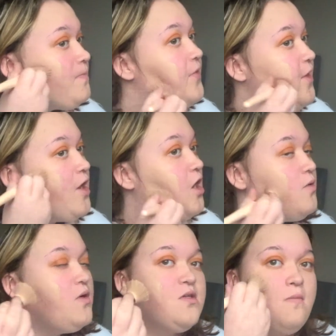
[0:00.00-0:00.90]
you know,
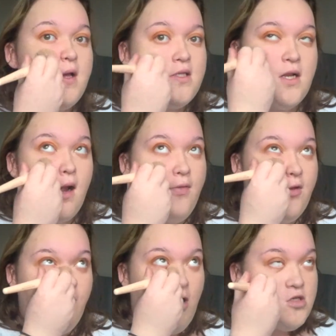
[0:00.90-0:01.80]
it's amazing, like, the
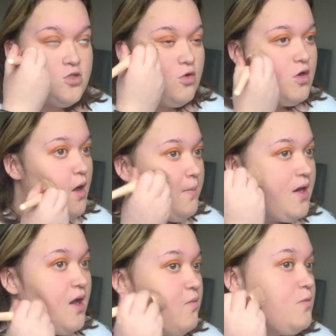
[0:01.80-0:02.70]
drugstore coming
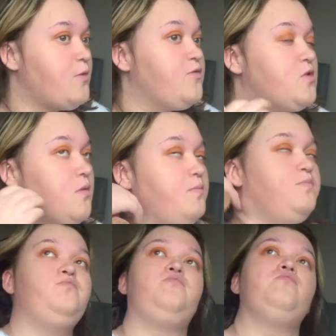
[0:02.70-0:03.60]
out with some
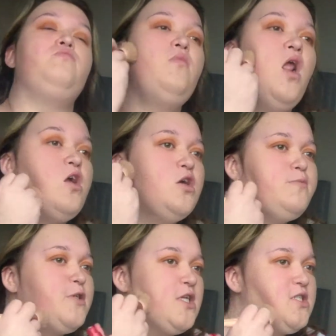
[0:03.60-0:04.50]
good
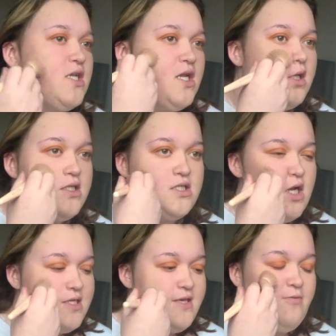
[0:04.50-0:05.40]
products. I think this is,
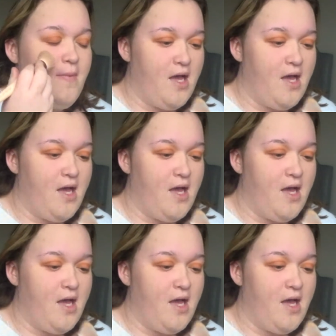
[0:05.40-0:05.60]
like, £7.